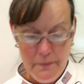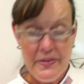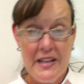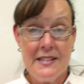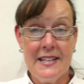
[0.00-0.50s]

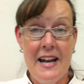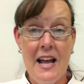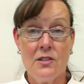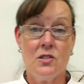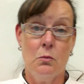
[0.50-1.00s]
They sent
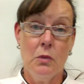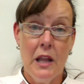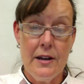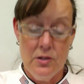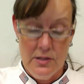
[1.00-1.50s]
out some
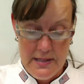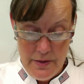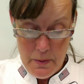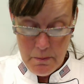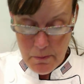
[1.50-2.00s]
letters in
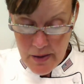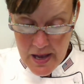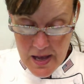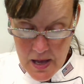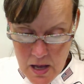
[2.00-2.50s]
the
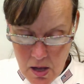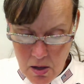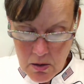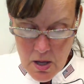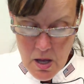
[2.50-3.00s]

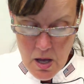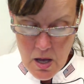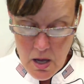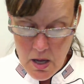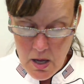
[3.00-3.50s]
mail.
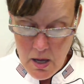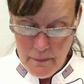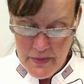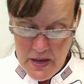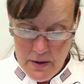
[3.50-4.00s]

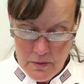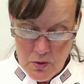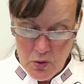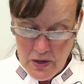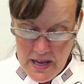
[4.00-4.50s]
They
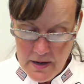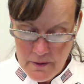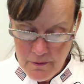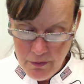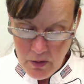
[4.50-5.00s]
created
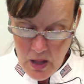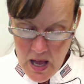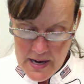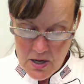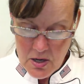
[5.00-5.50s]

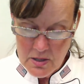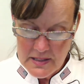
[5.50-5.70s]
flyers.